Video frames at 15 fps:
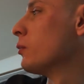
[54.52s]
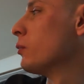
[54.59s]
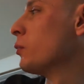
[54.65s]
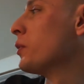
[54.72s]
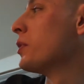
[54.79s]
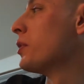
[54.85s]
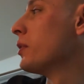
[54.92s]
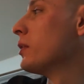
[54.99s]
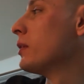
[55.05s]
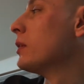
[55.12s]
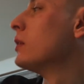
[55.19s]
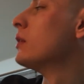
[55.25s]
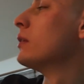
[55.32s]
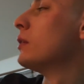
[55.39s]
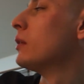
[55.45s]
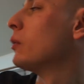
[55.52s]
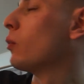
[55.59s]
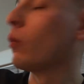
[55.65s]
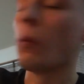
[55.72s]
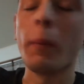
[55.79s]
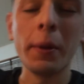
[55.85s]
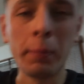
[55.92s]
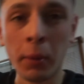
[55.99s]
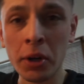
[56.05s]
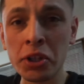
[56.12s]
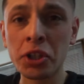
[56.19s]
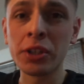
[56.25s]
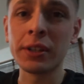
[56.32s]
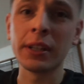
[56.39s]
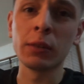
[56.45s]
with
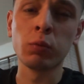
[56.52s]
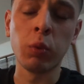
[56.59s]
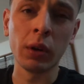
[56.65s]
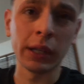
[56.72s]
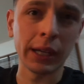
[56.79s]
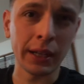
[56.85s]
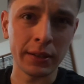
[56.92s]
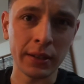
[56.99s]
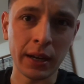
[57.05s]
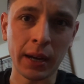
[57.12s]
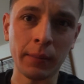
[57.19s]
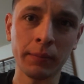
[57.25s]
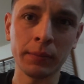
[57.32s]
merchant is one at a time.